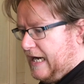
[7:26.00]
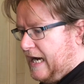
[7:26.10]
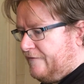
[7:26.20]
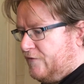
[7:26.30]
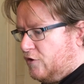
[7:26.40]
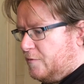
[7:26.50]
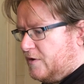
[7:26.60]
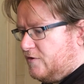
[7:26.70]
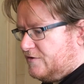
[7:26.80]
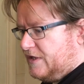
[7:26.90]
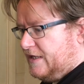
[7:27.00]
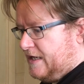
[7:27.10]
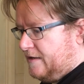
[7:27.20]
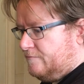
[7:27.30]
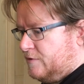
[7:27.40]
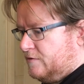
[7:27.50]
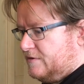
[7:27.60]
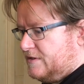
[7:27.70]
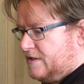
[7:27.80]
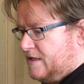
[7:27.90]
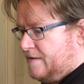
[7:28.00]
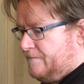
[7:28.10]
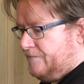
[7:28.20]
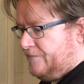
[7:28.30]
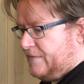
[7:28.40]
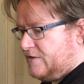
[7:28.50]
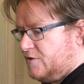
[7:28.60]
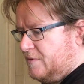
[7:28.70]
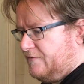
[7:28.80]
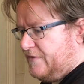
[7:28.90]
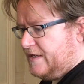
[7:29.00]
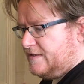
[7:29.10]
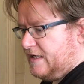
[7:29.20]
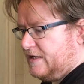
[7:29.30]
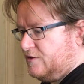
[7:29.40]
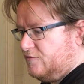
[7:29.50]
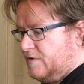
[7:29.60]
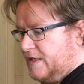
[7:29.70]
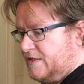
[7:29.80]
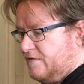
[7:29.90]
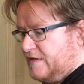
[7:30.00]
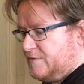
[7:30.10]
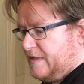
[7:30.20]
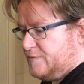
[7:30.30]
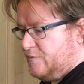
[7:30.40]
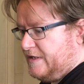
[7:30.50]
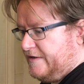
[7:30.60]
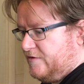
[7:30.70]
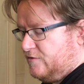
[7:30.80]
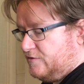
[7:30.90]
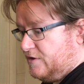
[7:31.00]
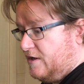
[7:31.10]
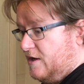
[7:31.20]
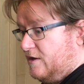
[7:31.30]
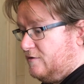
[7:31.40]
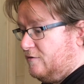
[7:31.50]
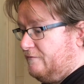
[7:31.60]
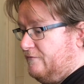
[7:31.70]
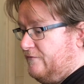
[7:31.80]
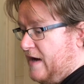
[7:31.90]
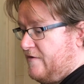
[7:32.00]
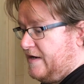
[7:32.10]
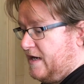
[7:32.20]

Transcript: I've not come across it yet, but some of the figures that they do release for these Space Marine Heroes look very